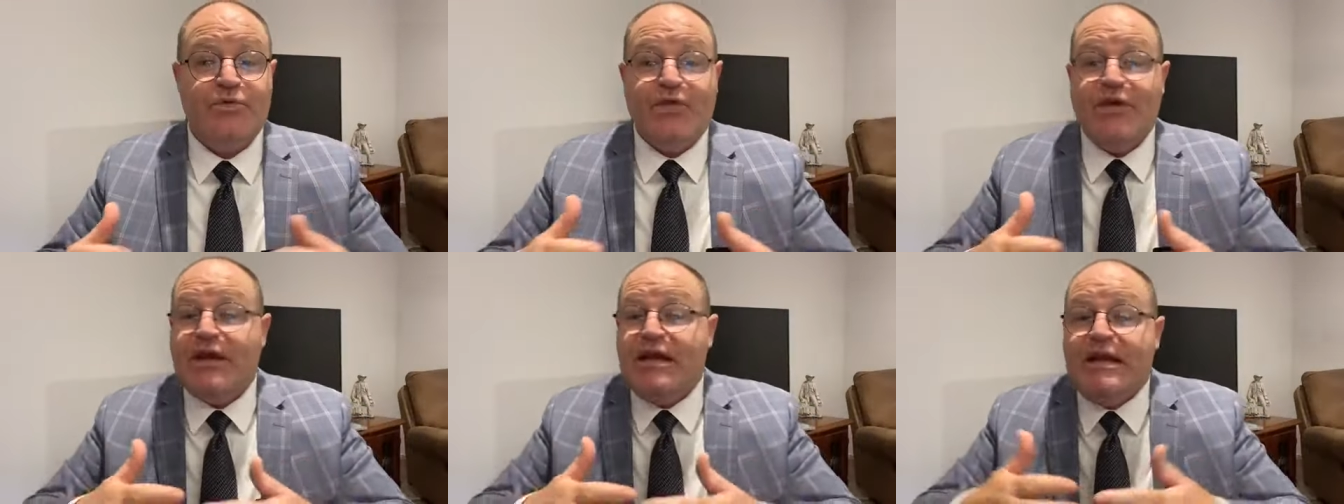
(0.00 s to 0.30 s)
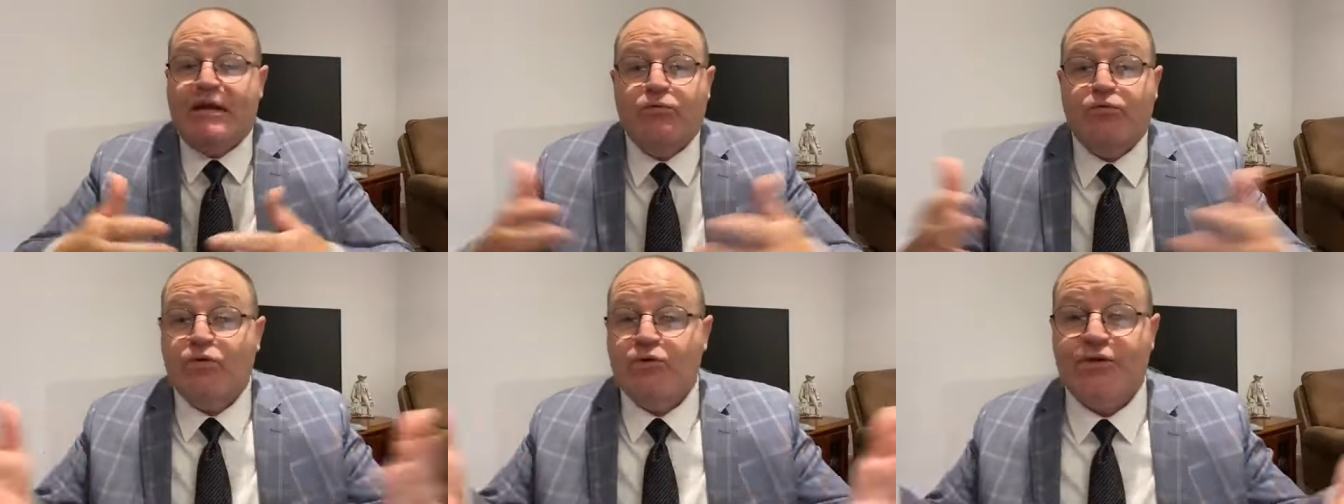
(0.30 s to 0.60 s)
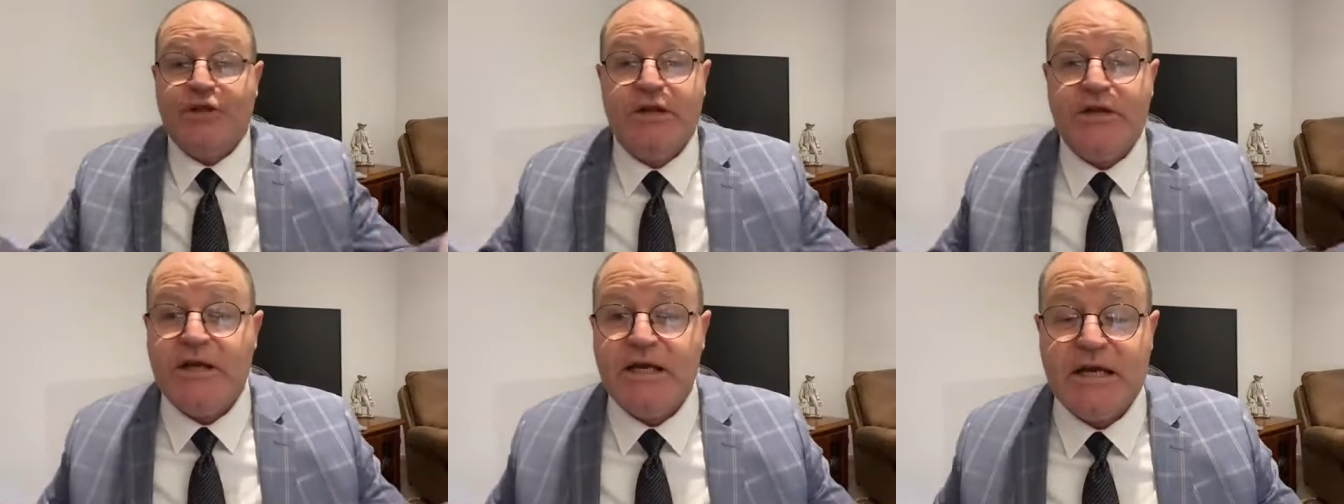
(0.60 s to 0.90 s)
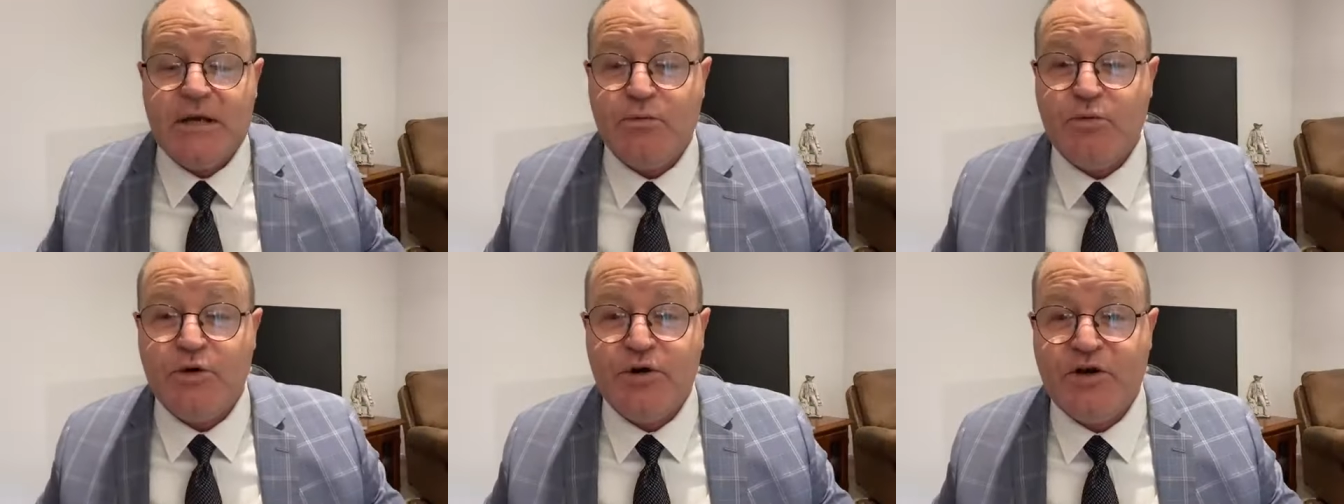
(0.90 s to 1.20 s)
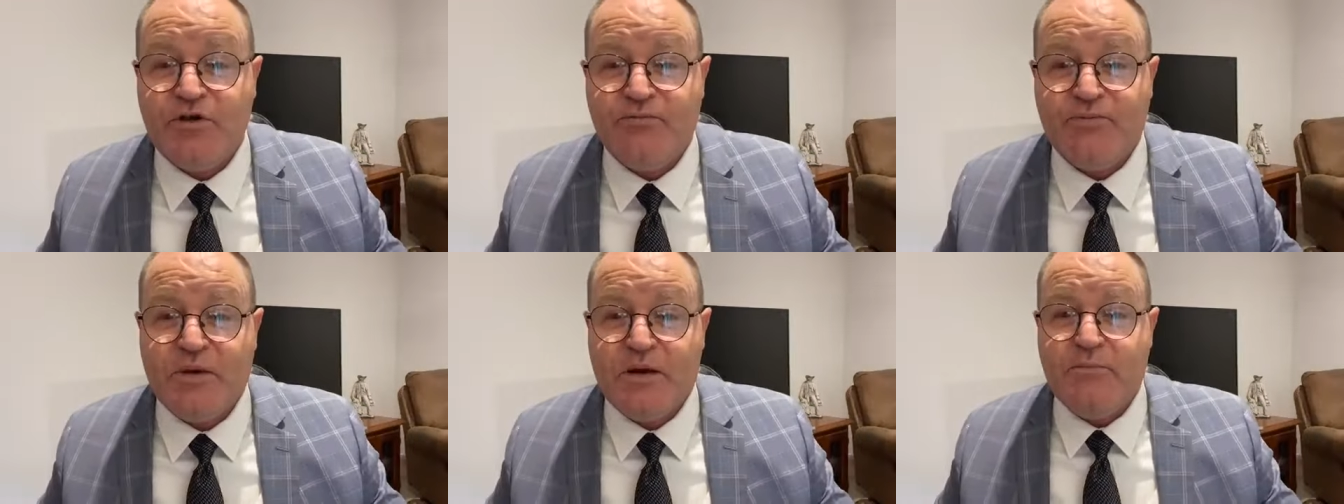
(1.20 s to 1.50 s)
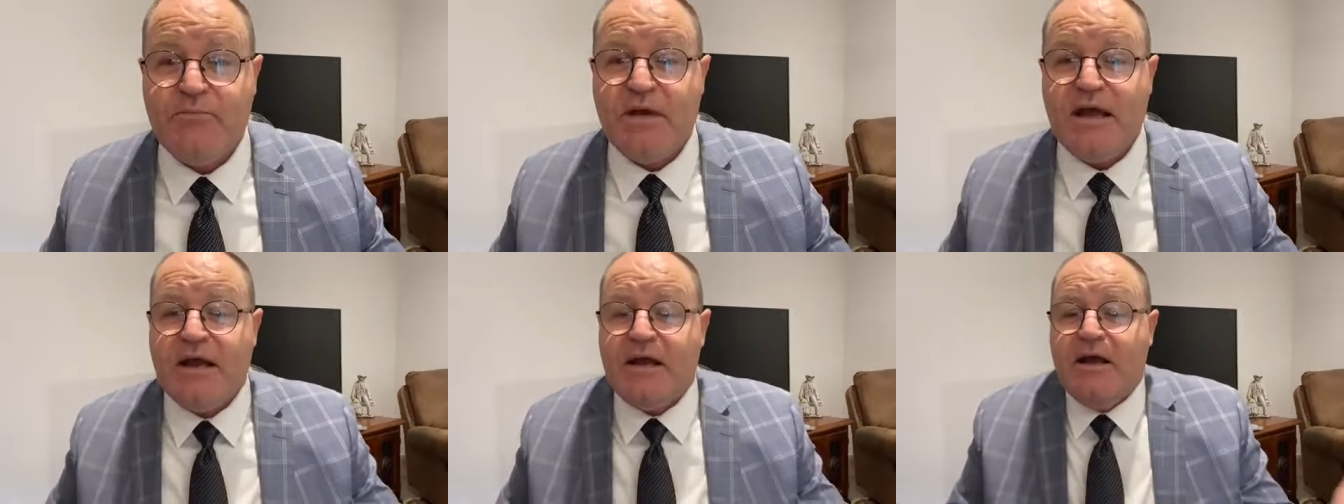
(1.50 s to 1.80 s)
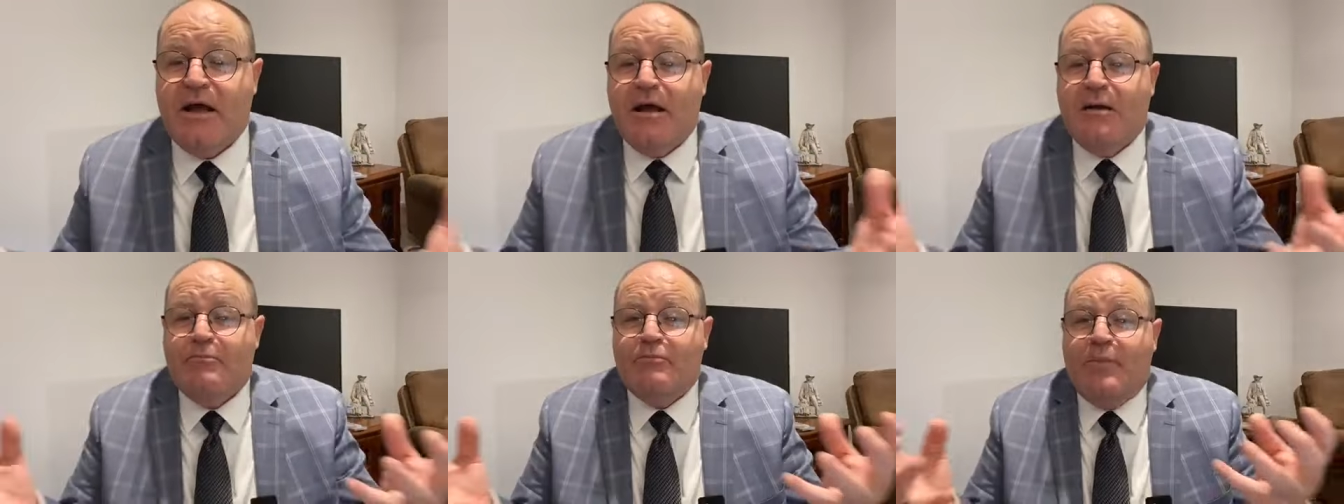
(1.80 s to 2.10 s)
then w- the need wouldn't have been met.